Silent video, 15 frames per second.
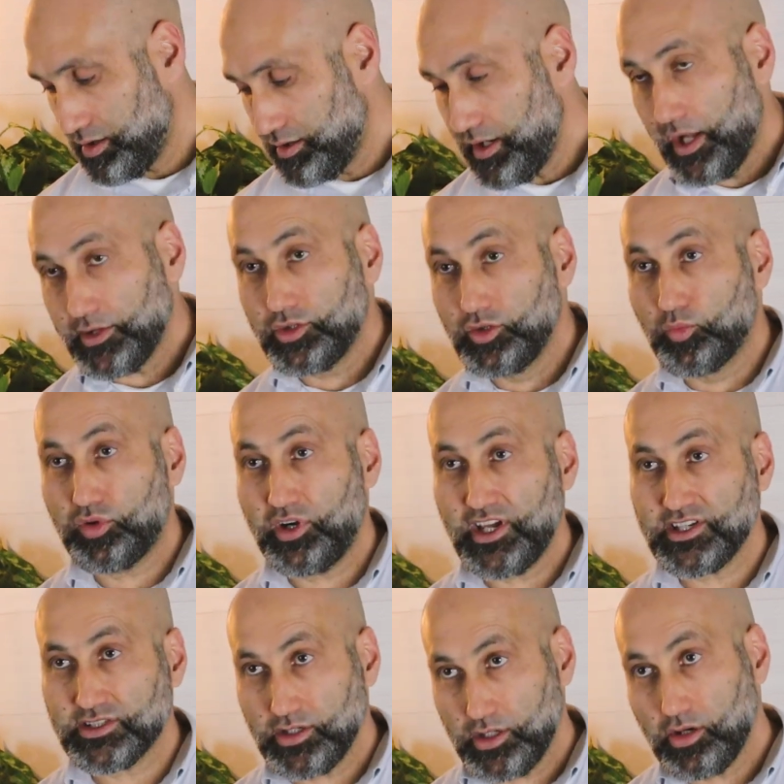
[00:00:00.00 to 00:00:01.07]
not to
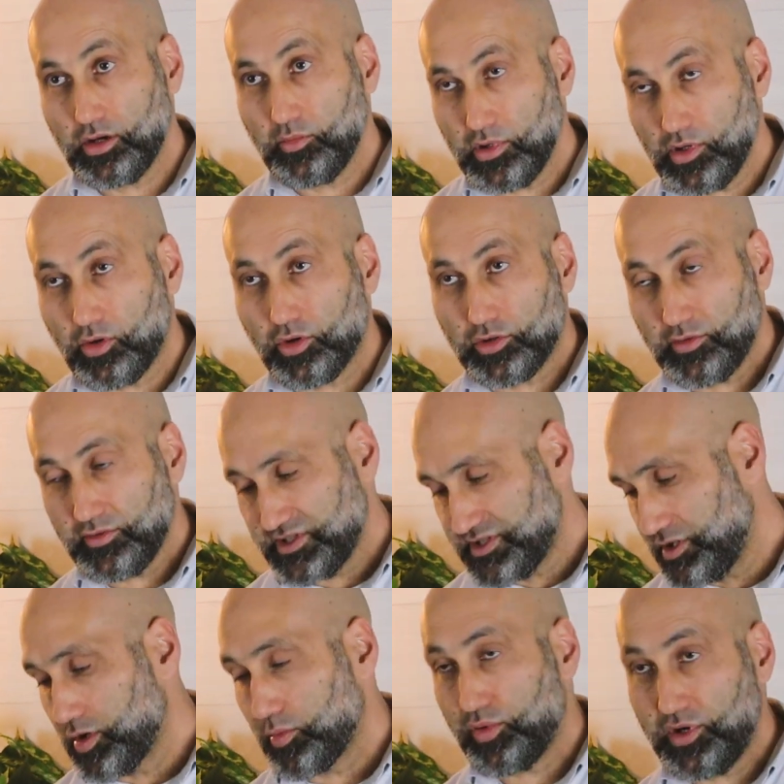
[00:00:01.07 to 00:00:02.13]
press order
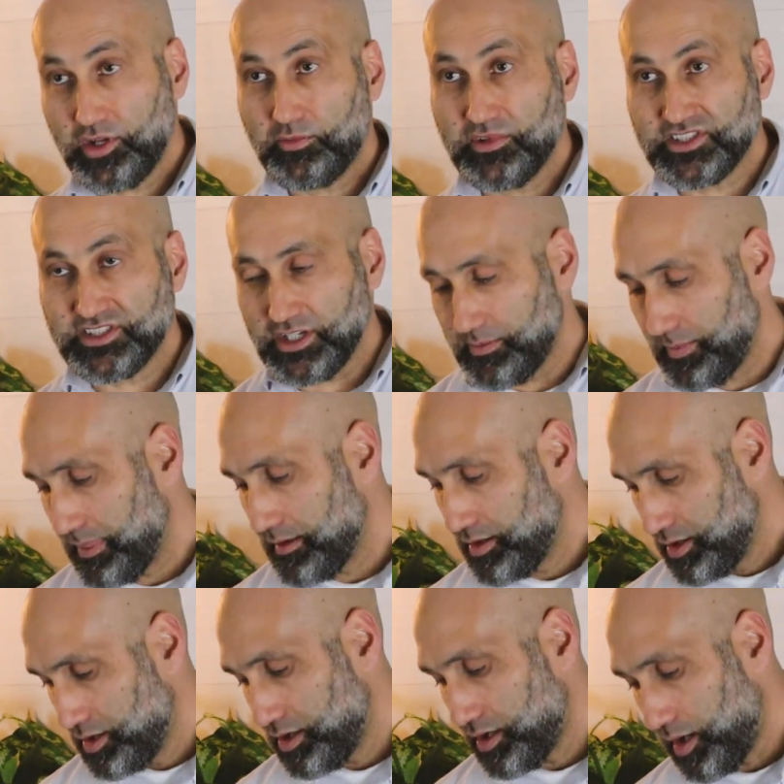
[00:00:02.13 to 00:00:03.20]
receipt or print receipt.
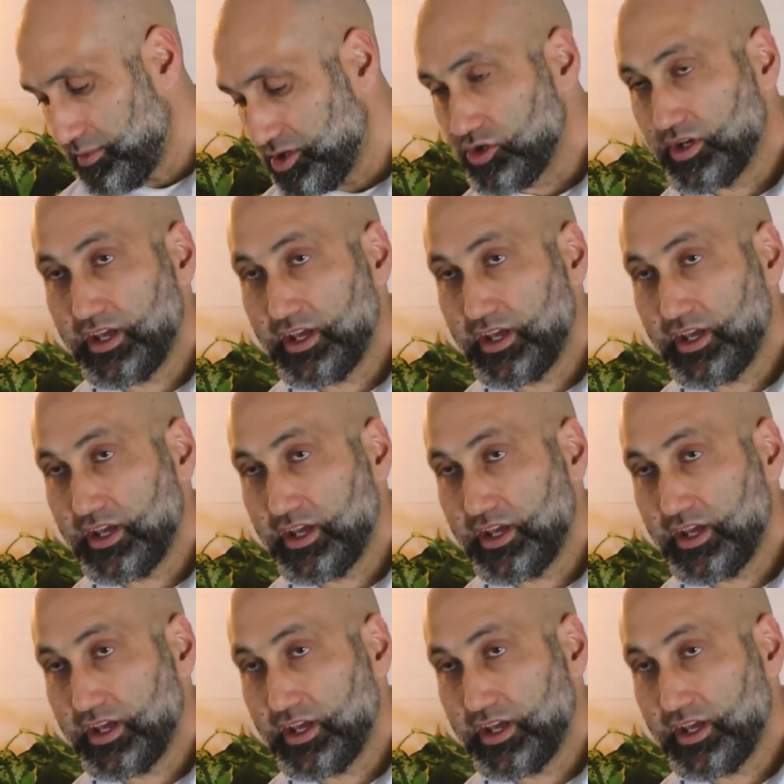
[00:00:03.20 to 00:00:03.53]
I mean,